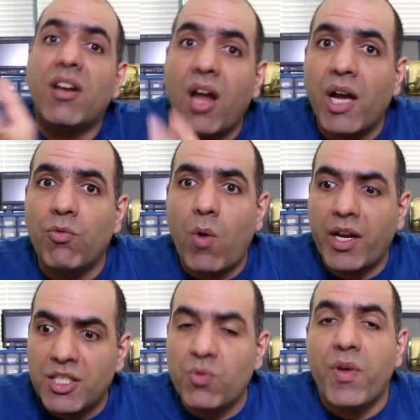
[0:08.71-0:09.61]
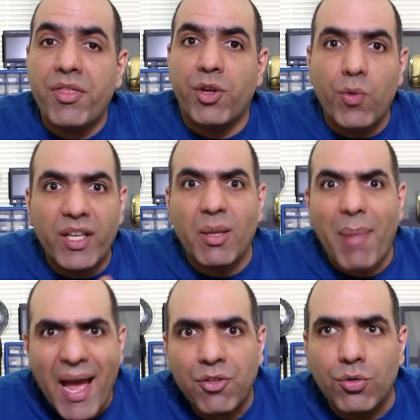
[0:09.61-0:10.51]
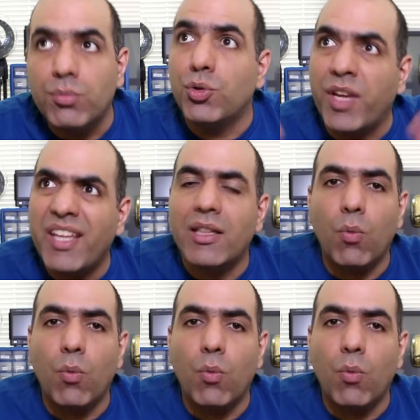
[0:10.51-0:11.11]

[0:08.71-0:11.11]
live wires with you in the bathroom to heat the